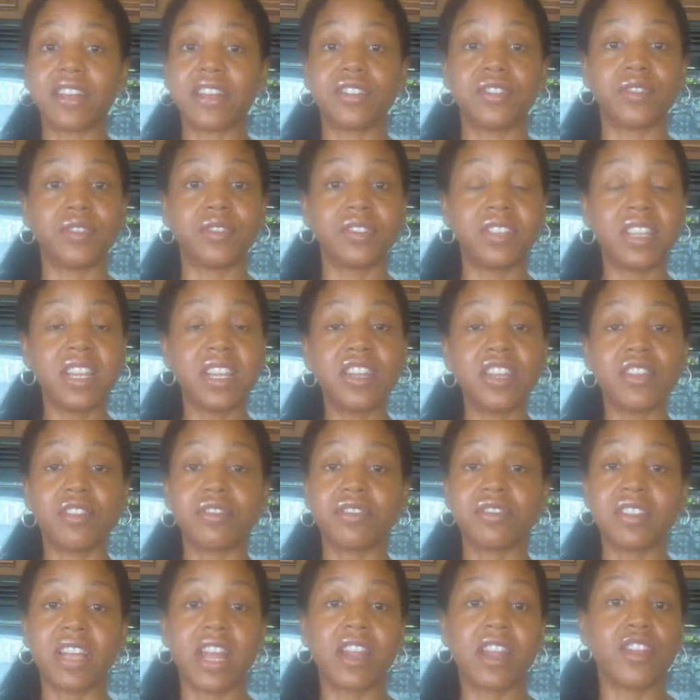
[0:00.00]
As you're sitting,
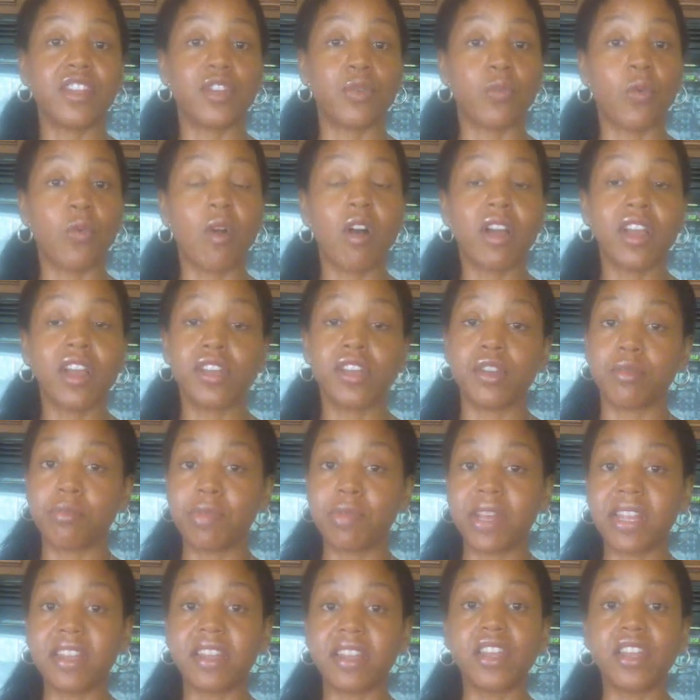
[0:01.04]
you're standing, you're walking, you're
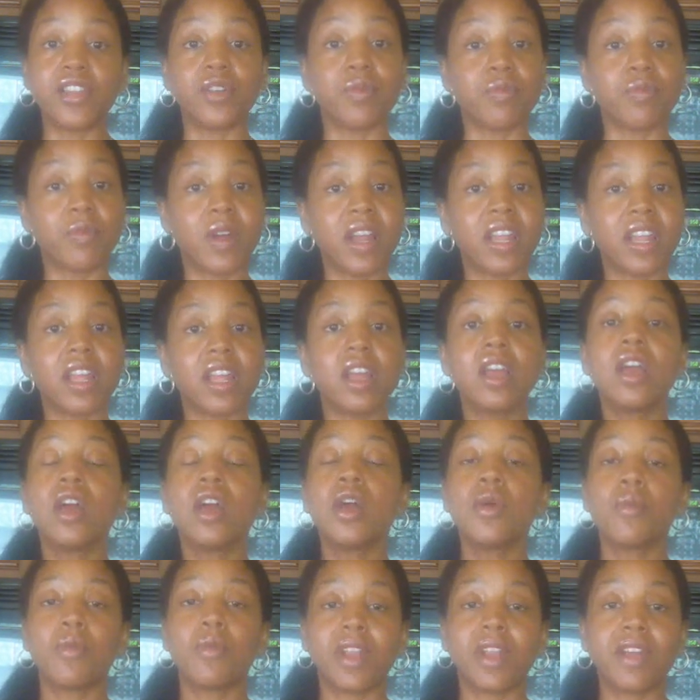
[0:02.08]
bending, you're running,
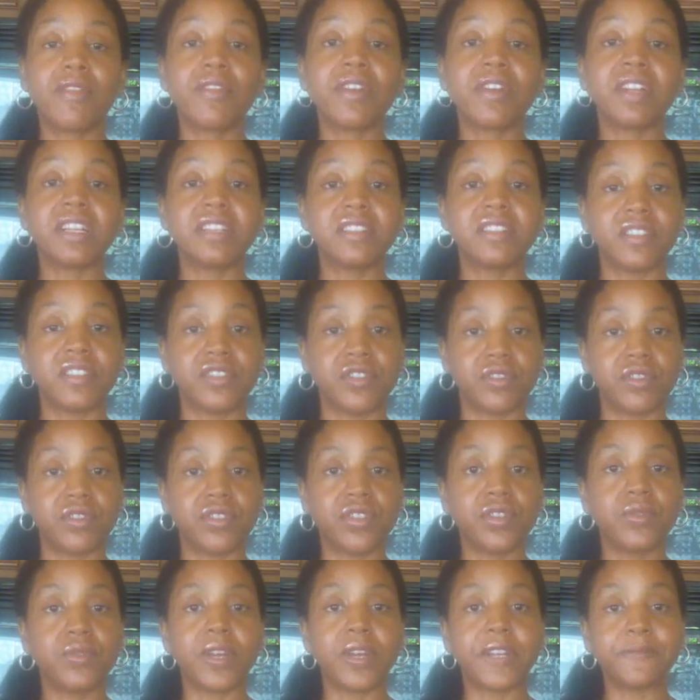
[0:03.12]
whatever it is that you're
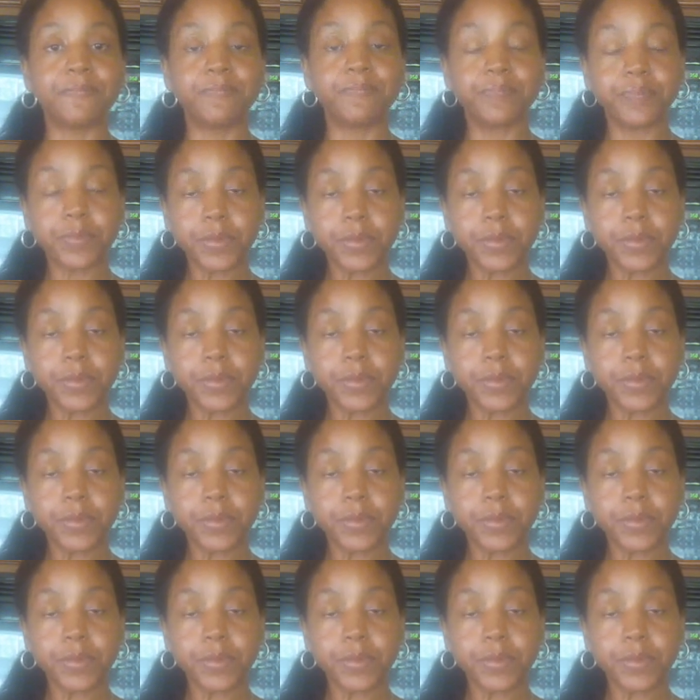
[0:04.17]
doing,